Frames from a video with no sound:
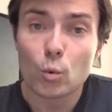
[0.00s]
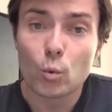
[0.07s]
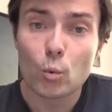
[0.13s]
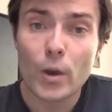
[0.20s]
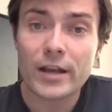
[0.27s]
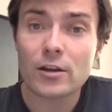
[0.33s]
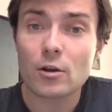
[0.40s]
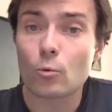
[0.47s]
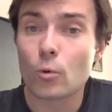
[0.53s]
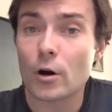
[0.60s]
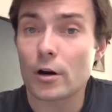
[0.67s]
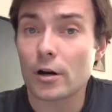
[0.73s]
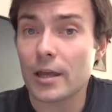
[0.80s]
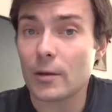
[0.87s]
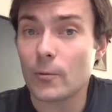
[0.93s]
When you're
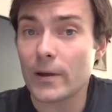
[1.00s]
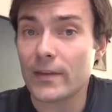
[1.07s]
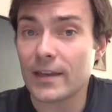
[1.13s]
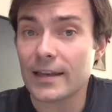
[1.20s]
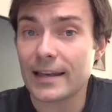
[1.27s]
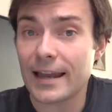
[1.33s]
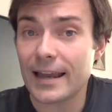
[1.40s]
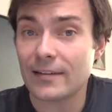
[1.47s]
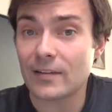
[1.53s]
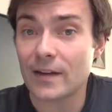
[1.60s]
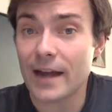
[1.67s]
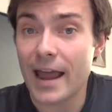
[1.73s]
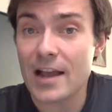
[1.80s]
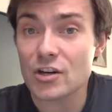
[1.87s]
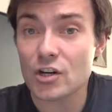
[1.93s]
working with an
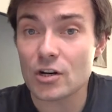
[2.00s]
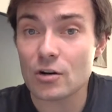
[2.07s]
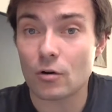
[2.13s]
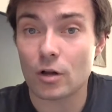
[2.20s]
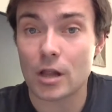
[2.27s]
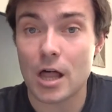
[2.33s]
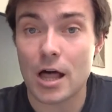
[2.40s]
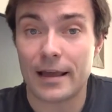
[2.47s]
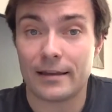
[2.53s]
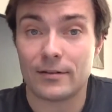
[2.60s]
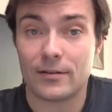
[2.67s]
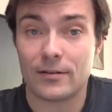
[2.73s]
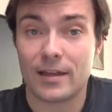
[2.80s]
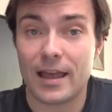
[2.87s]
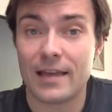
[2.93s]
international
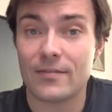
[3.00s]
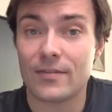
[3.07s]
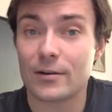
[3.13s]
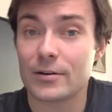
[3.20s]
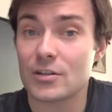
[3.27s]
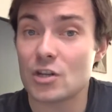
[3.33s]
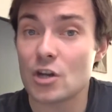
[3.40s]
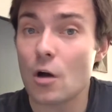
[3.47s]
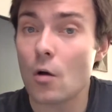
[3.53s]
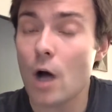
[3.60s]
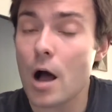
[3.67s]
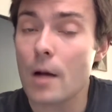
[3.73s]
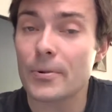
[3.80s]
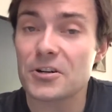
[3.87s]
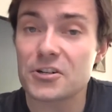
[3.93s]
client and there is no
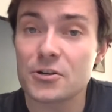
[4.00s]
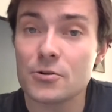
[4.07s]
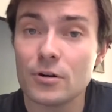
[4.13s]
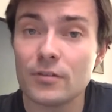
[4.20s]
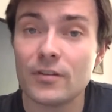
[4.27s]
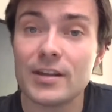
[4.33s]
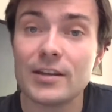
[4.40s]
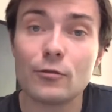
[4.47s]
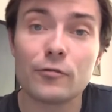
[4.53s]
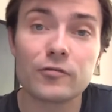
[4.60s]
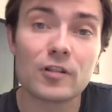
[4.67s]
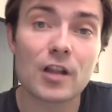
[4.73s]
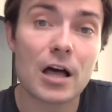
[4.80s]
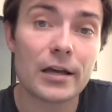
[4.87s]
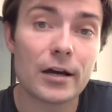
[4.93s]
opportunity to
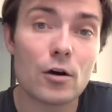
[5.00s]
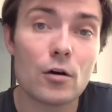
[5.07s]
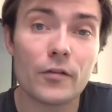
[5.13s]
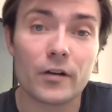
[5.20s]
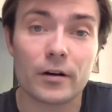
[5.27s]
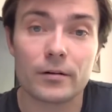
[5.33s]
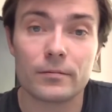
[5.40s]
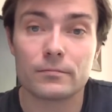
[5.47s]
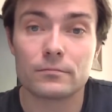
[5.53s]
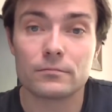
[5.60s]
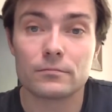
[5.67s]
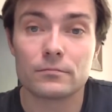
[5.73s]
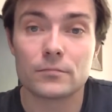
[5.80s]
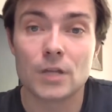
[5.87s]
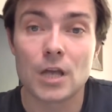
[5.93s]
fly over.
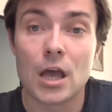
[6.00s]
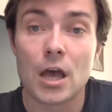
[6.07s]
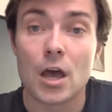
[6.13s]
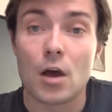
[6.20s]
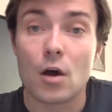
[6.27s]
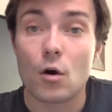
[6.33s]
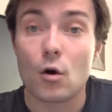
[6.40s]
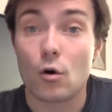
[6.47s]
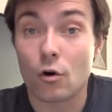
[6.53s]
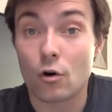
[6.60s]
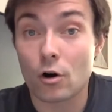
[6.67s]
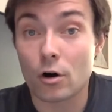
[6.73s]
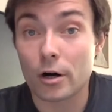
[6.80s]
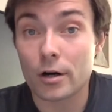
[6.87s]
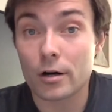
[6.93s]

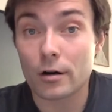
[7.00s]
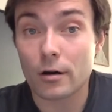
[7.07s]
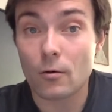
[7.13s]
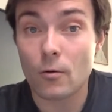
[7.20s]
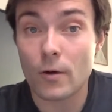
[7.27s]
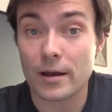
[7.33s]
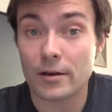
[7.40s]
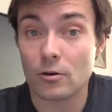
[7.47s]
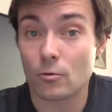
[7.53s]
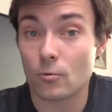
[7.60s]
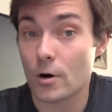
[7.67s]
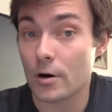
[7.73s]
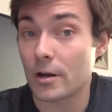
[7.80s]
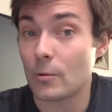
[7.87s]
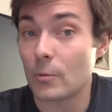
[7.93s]
Or when you're
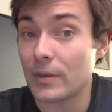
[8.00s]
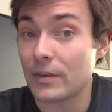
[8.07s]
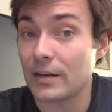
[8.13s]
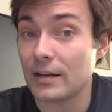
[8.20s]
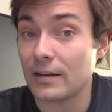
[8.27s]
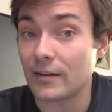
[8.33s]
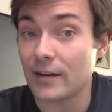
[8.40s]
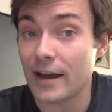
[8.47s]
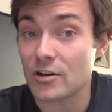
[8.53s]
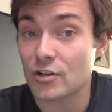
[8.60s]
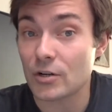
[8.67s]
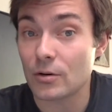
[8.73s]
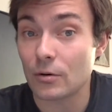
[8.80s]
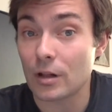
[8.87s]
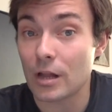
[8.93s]
working with an
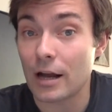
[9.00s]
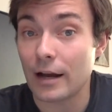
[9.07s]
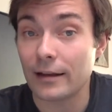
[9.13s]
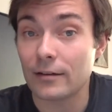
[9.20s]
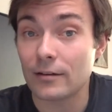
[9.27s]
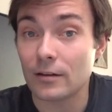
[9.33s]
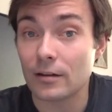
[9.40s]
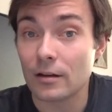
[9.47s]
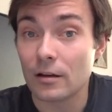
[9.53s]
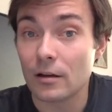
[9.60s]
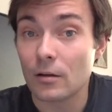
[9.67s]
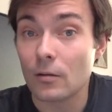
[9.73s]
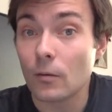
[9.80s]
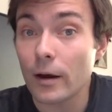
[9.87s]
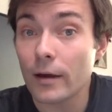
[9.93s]
international client
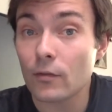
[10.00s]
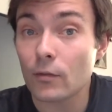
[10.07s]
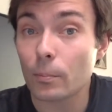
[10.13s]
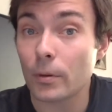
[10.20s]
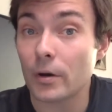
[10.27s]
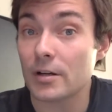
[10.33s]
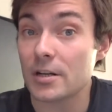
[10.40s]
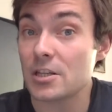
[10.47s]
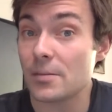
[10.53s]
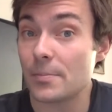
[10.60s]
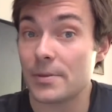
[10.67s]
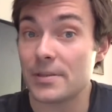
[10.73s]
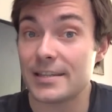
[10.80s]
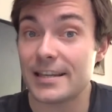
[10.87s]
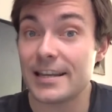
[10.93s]
with
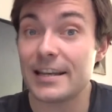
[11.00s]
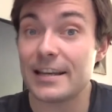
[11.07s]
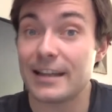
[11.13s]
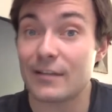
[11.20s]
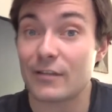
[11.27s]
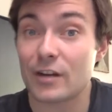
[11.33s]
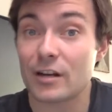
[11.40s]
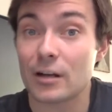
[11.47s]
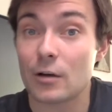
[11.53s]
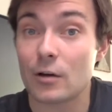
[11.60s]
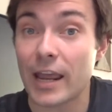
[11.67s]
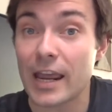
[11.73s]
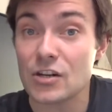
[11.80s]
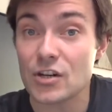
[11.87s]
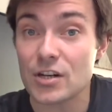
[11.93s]
participants in different
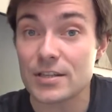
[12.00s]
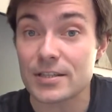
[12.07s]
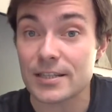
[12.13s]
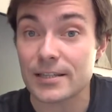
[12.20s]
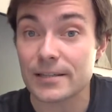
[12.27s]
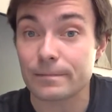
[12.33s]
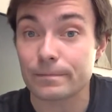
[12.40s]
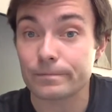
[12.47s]
locations.